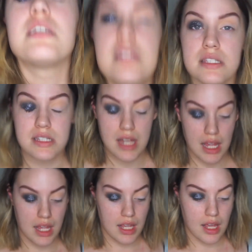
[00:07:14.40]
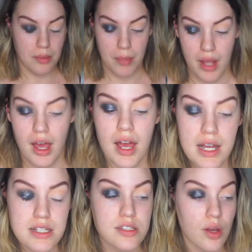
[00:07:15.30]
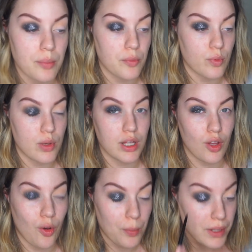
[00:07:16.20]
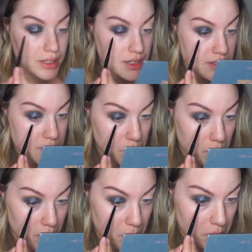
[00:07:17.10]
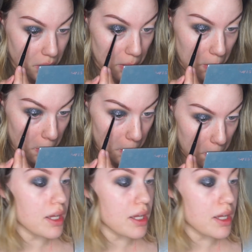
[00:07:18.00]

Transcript: staying in my eyes. So I'm really hoping these work really good.